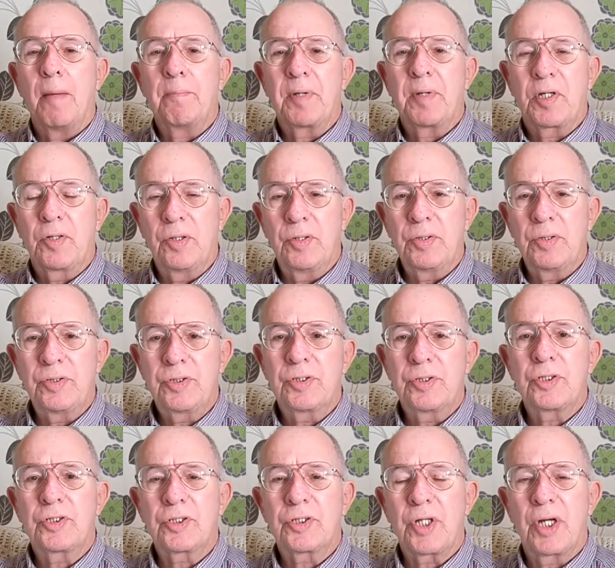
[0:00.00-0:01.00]
because
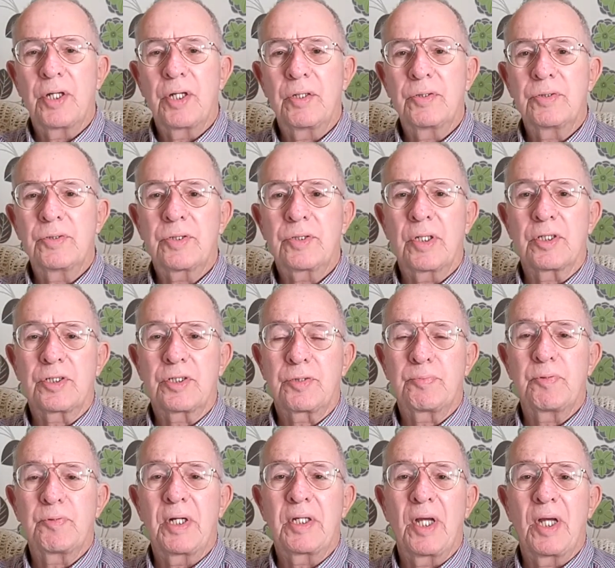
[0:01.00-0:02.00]
the shows are
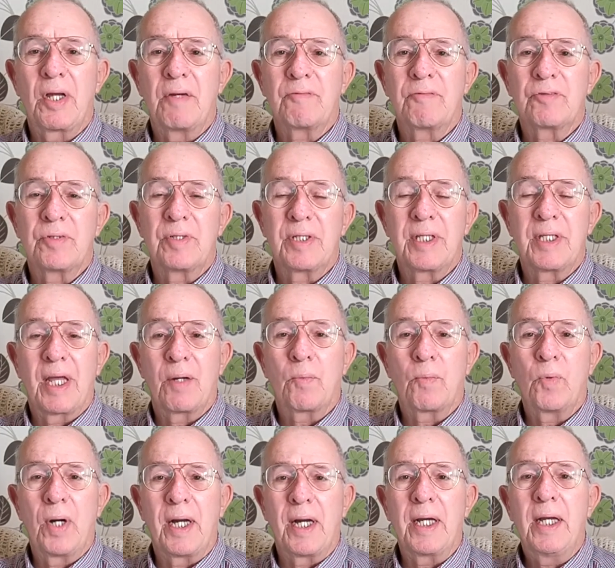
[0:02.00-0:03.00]
spread over in that
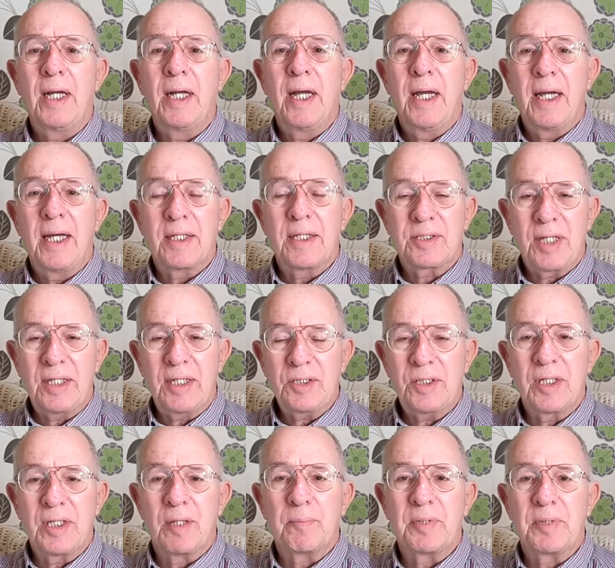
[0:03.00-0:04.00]
way, it's
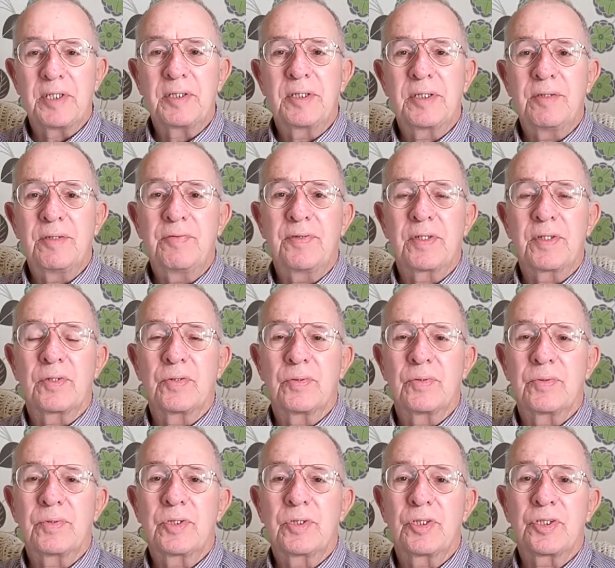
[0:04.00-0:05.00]
actually a bit
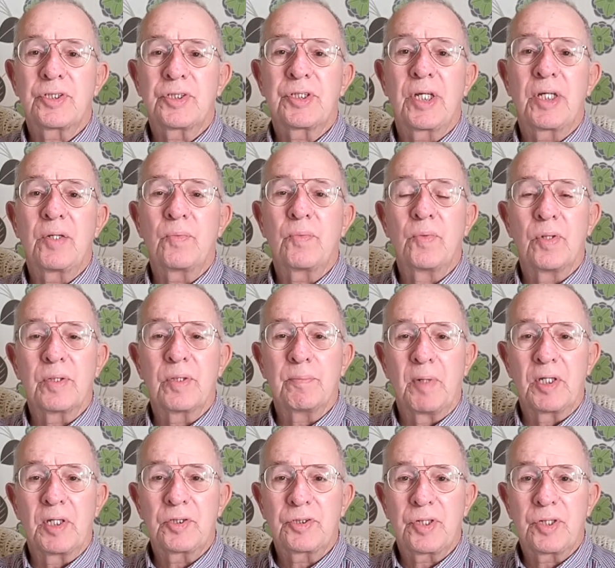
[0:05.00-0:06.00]
difficult to see what
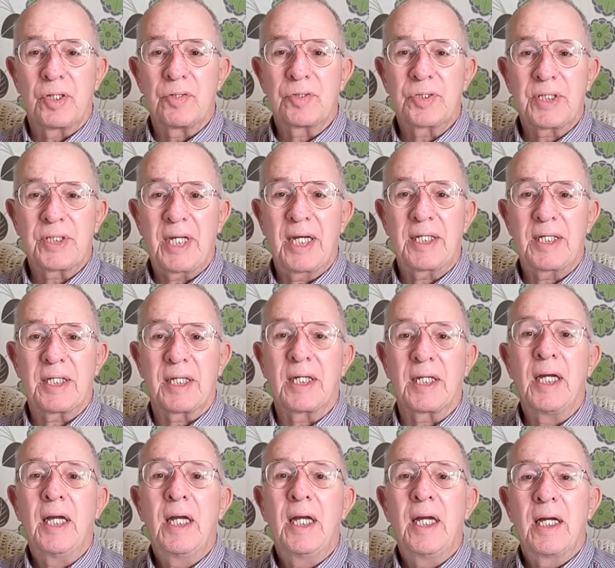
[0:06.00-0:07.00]
my shows are
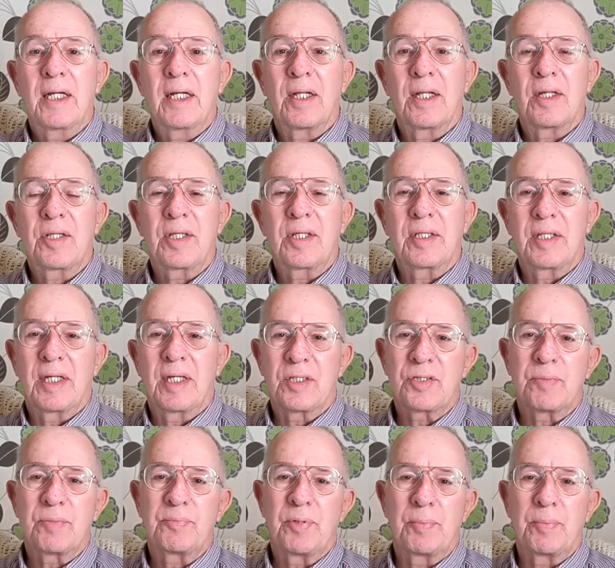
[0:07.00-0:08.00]
getting. And I think
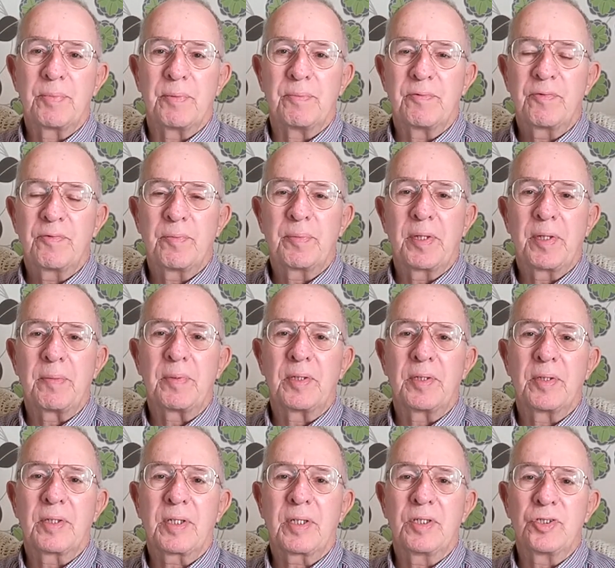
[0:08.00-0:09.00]
that's a problem for people
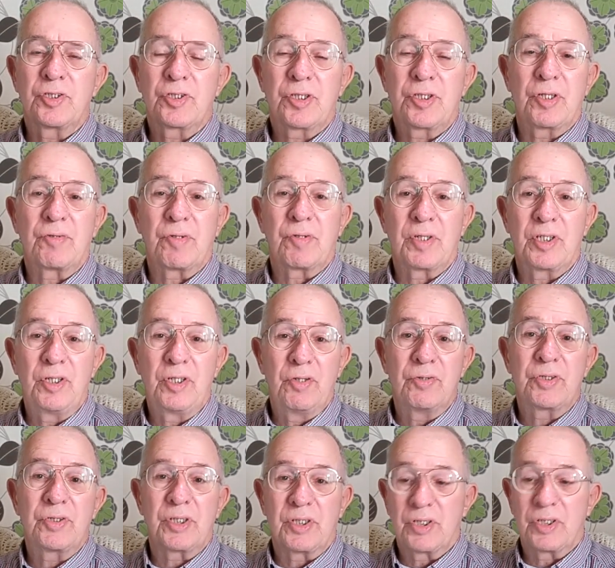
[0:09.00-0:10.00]
who are considering
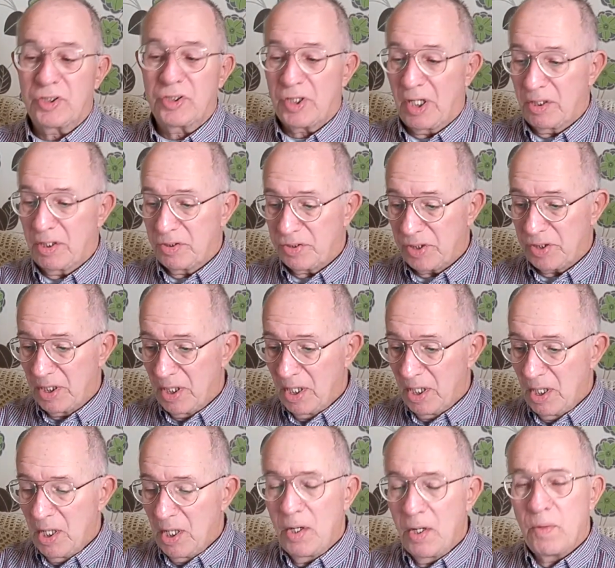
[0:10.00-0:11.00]
using the shows.
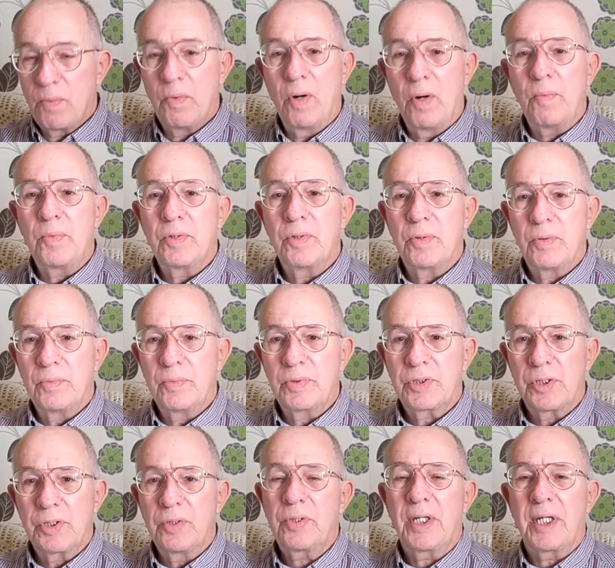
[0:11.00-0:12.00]
What we're
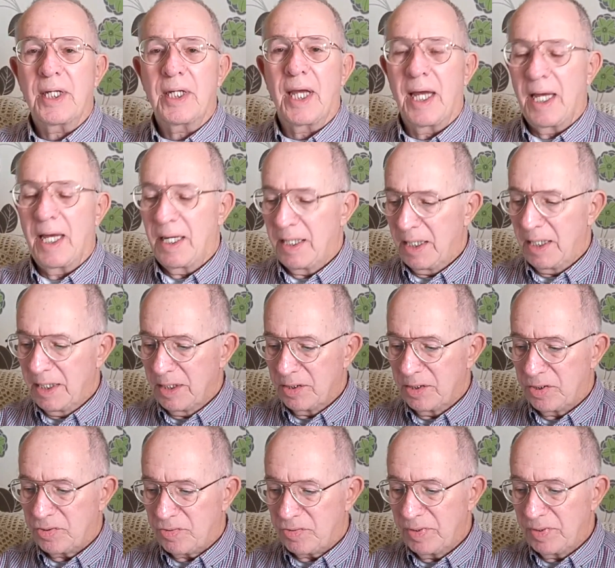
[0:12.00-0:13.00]
always looking at
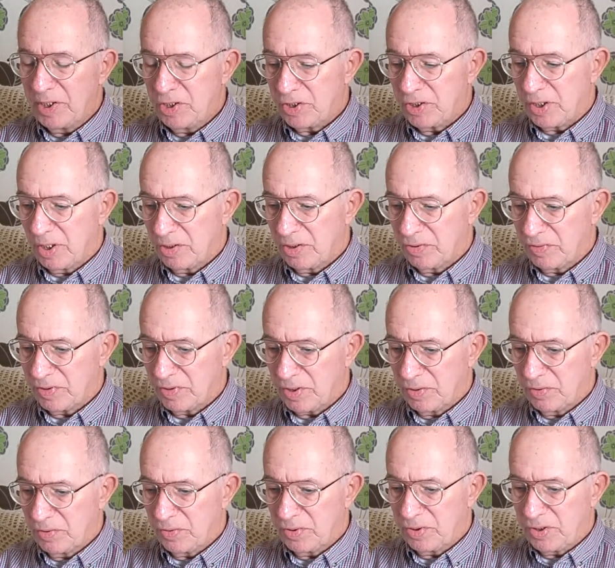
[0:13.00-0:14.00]
is three shows
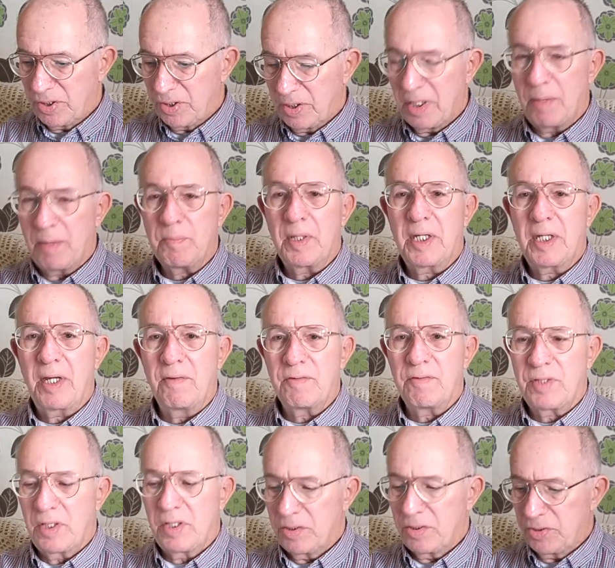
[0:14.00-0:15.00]
results, so let me
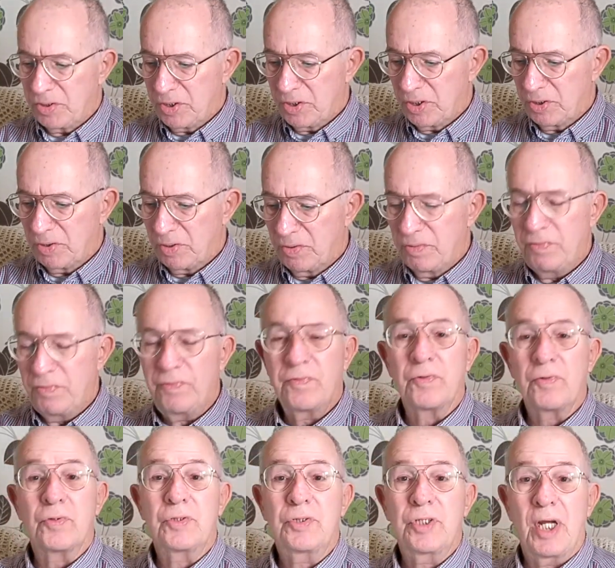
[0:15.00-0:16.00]
give those to you
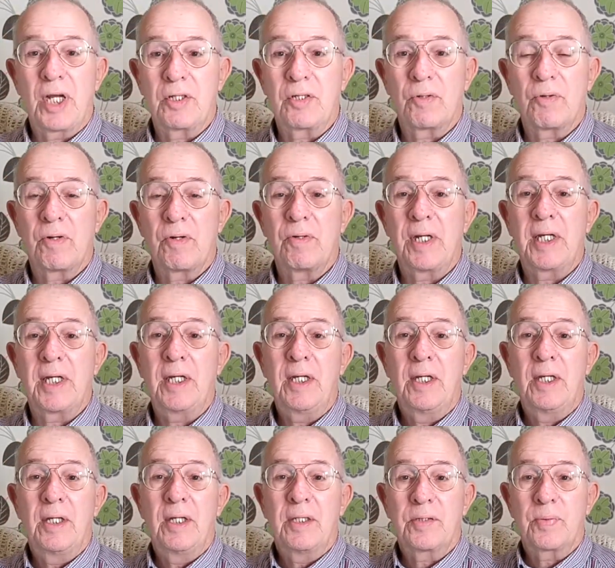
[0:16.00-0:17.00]
for January
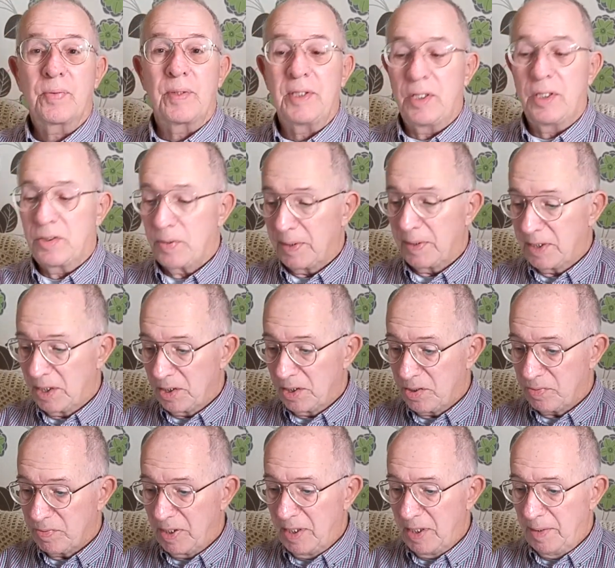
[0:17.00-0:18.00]

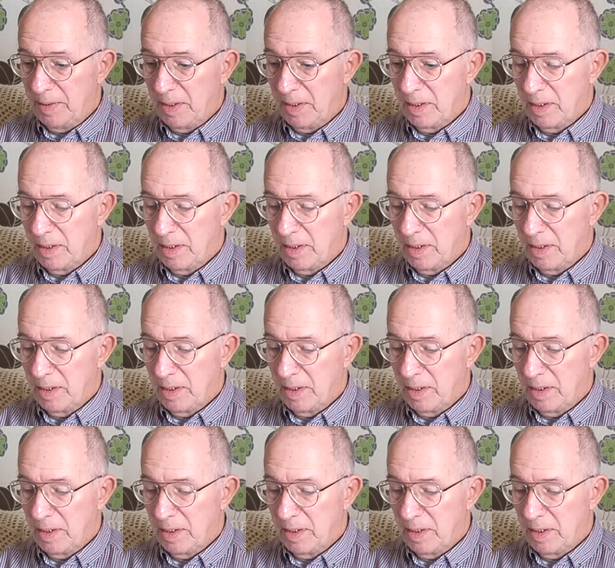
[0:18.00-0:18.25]
2023.